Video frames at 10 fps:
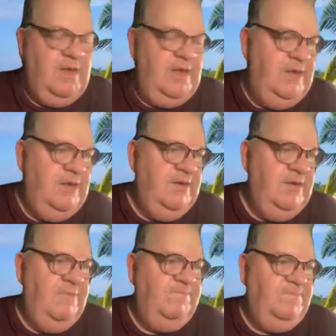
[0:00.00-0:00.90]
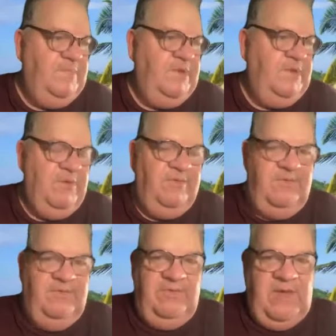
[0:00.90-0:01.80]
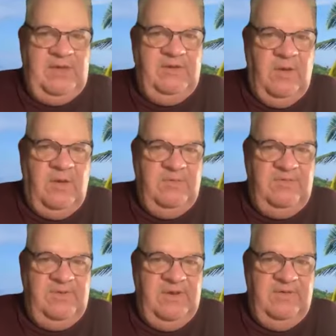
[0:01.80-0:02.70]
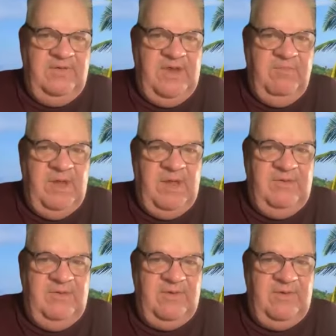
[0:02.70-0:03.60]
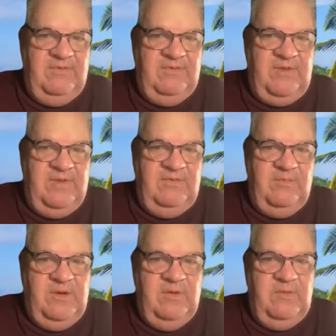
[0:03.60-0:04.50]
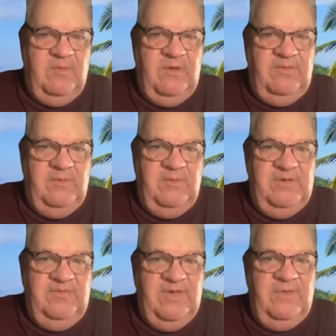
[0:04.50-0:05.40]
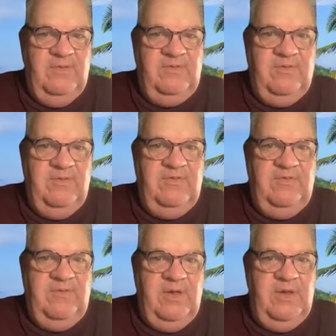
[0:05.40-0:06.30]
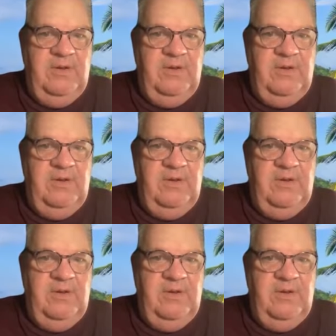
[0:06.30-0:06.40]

And the person said God was in the same place as where he was when his son was crucified.